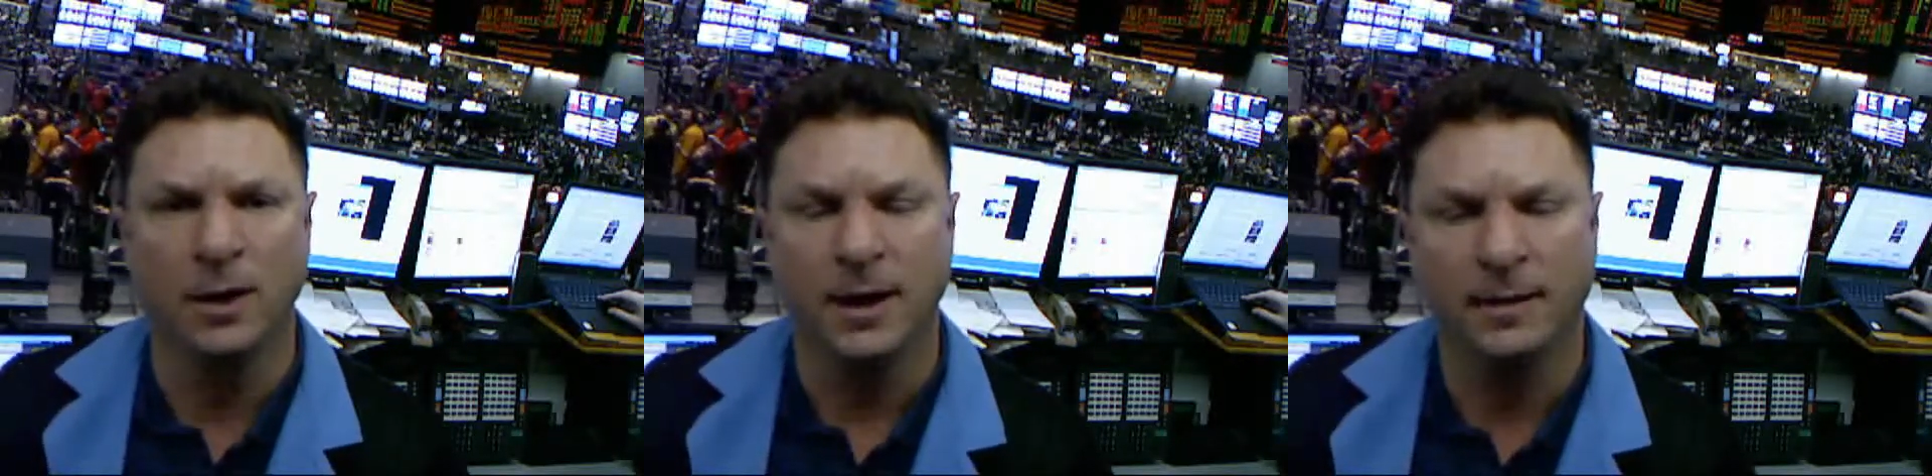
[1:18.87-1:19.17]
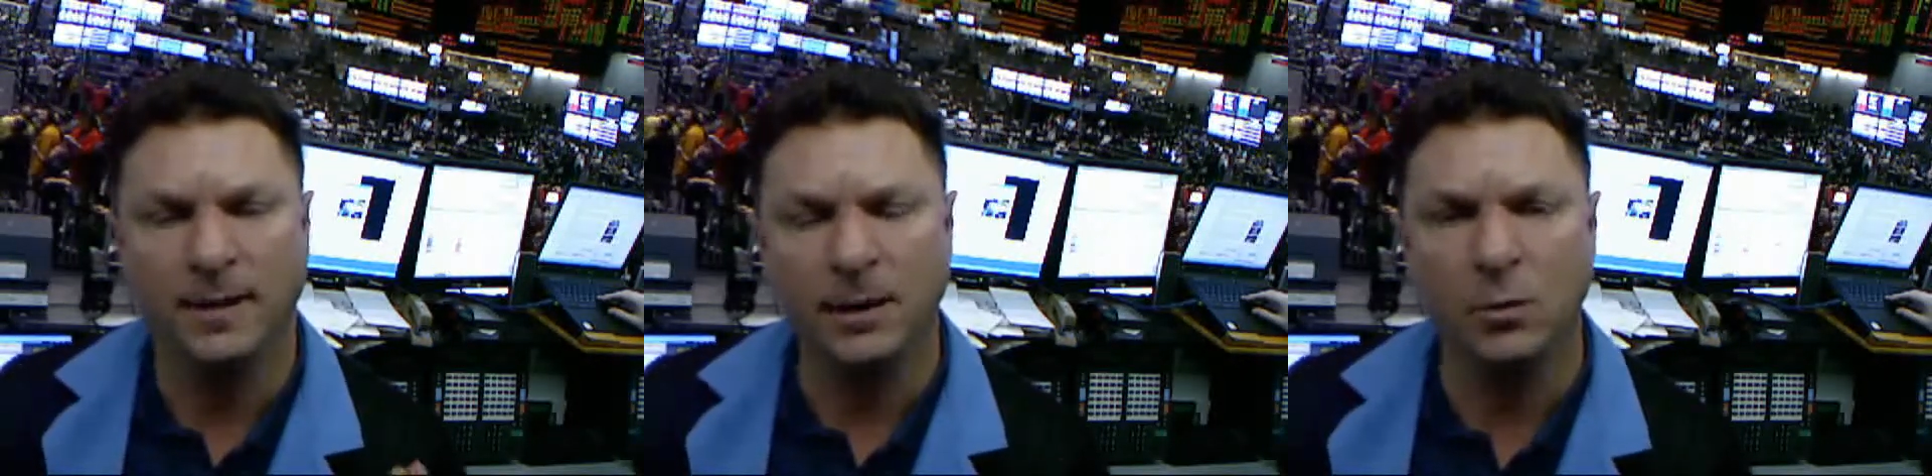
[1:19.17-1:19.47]

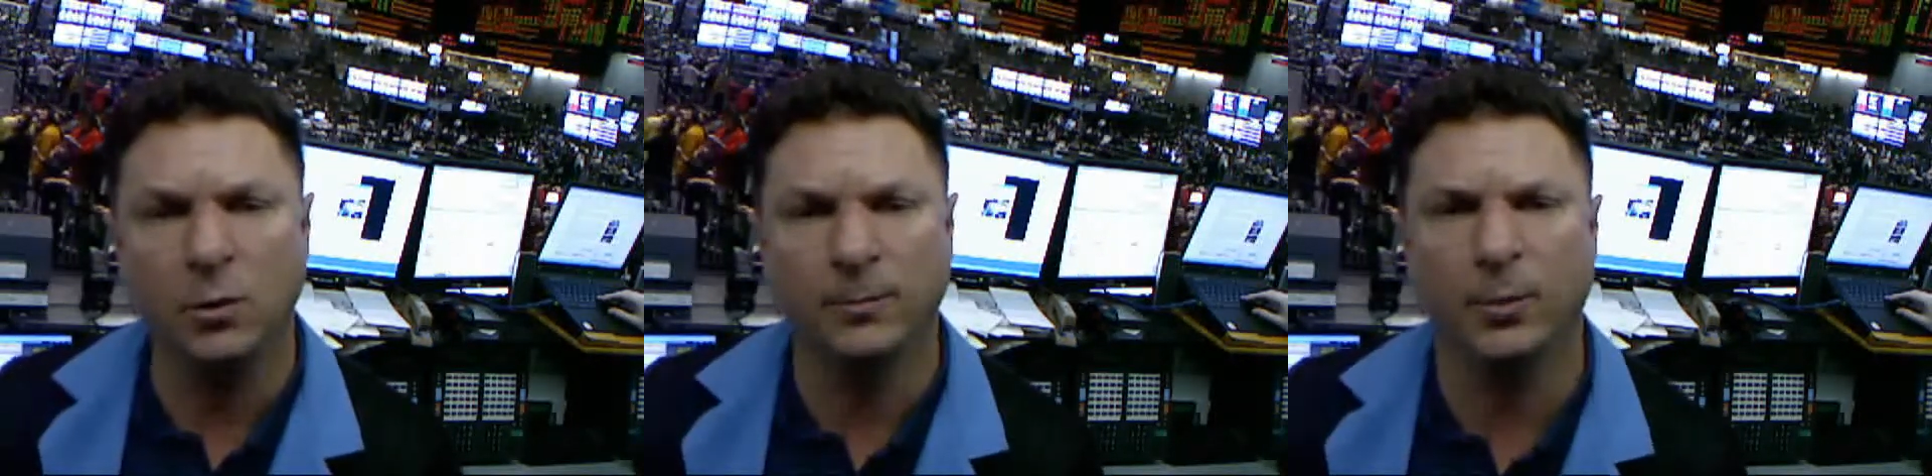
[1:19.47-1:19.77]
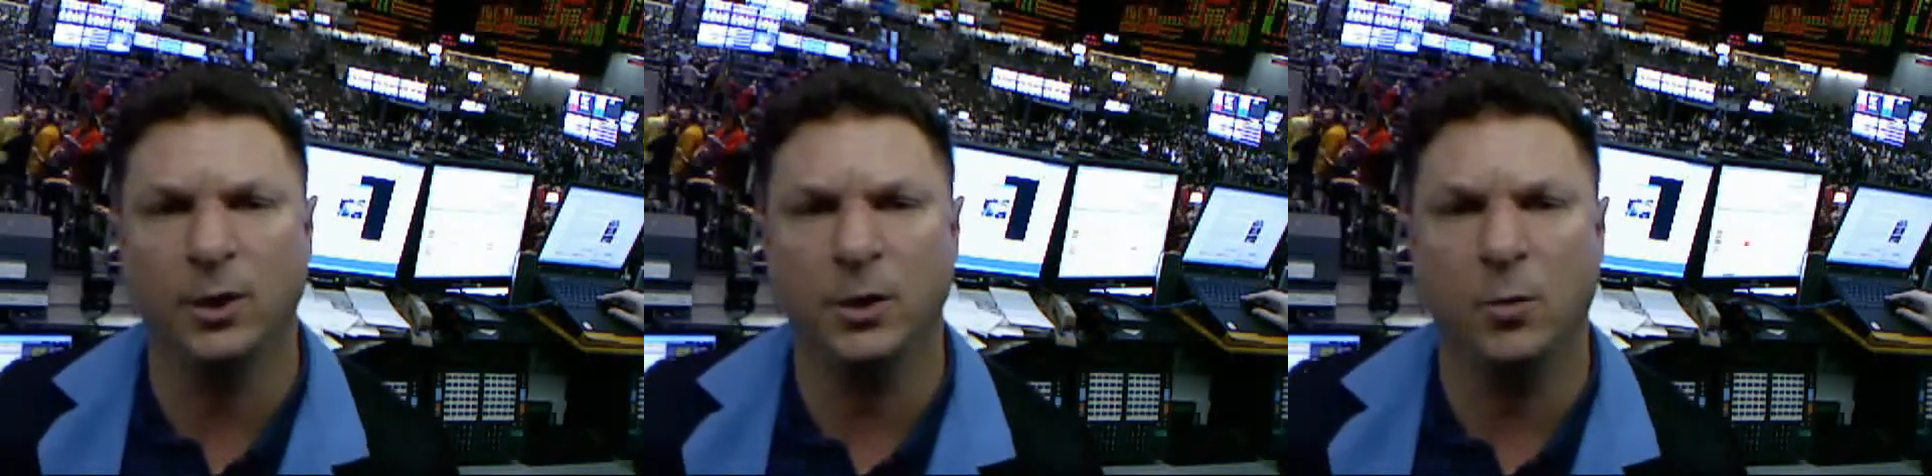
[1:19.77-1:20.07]
I think it
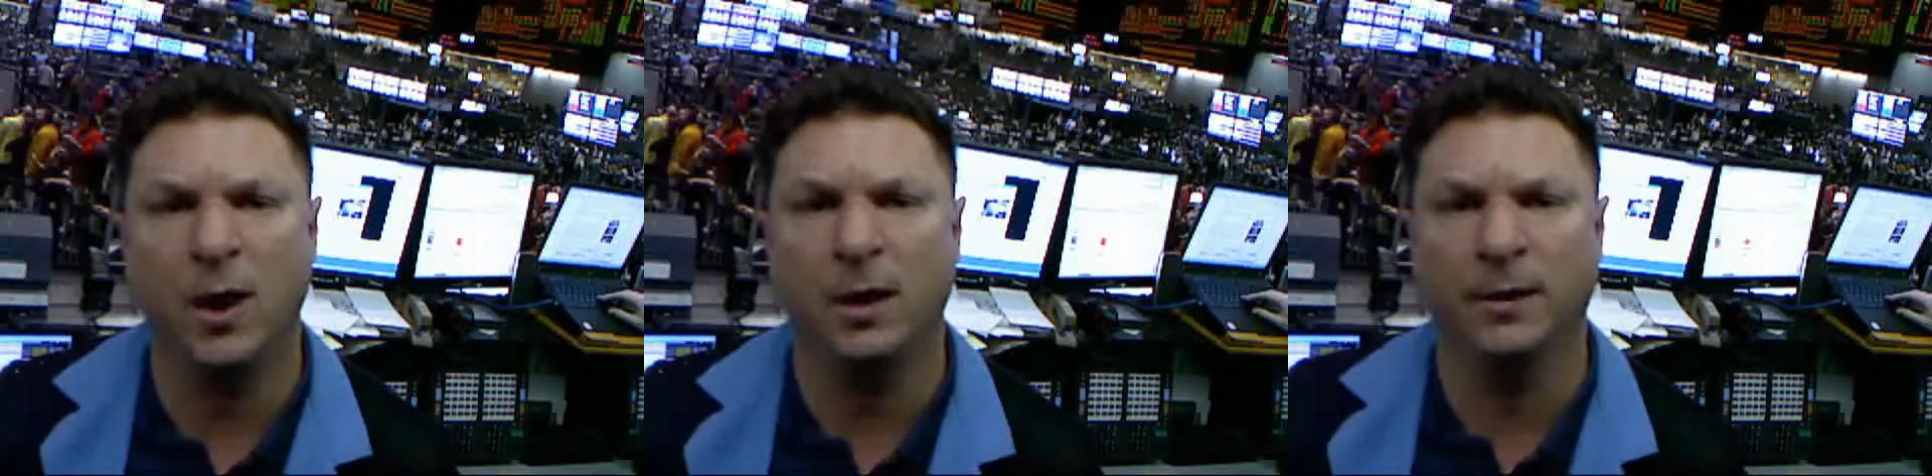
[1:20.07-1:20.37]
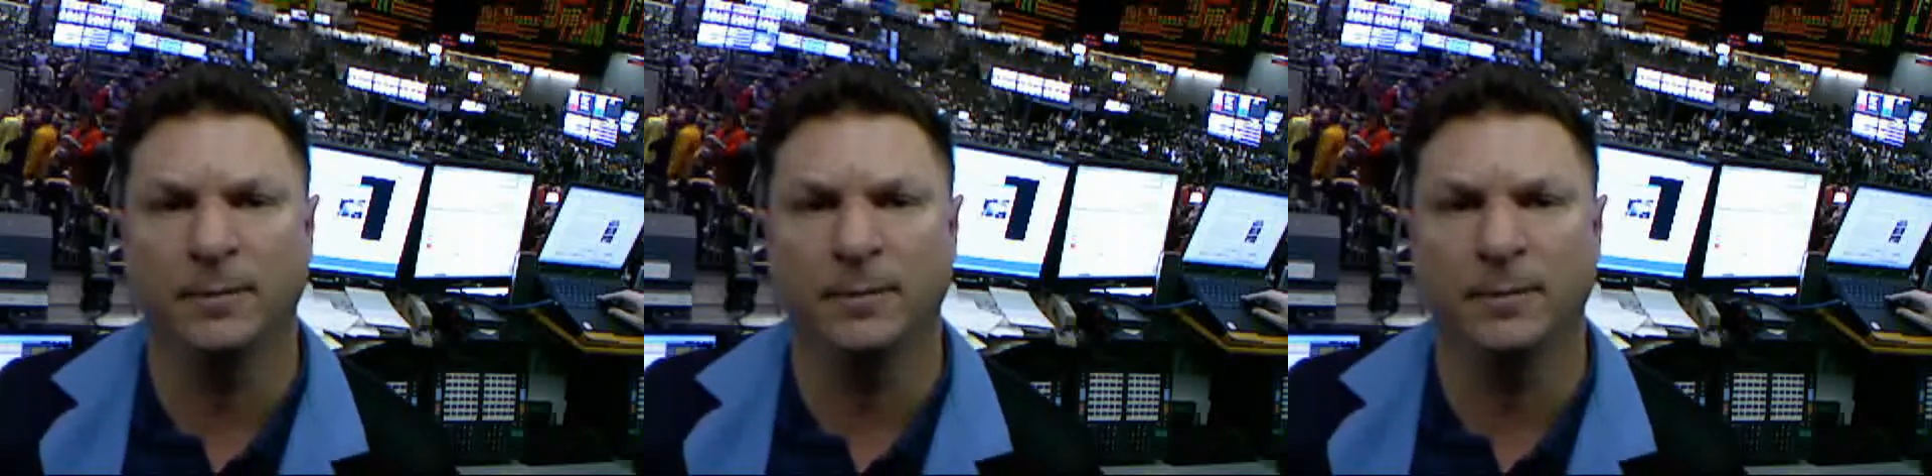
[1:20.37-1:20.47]
worked pretty well.